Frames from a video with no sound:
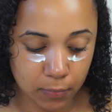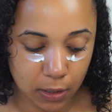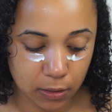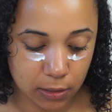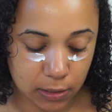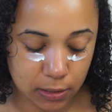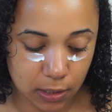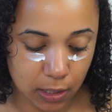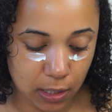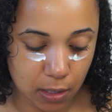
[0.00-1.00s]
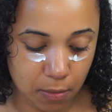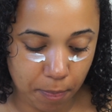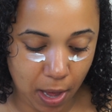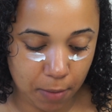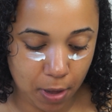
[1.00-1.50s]
And this is the
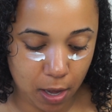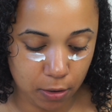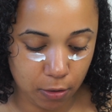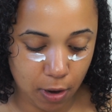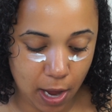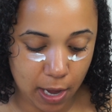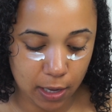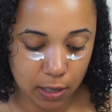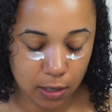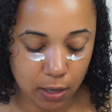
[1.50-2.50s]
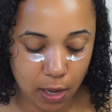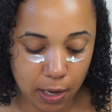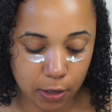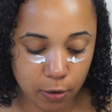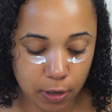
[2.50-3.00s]
Bye Bye Under
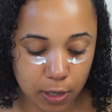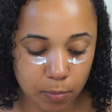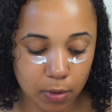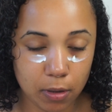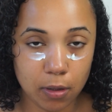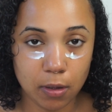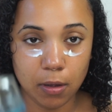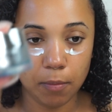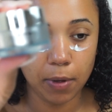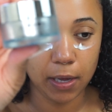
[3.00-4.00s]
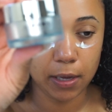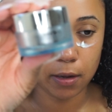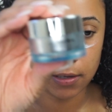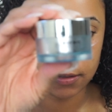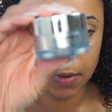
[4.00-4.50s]
Eye Cream by It
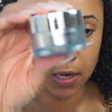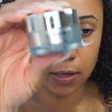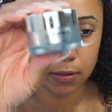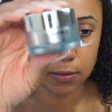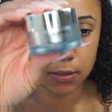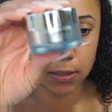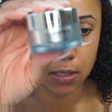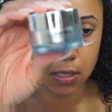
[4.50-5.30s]
Cosmetics.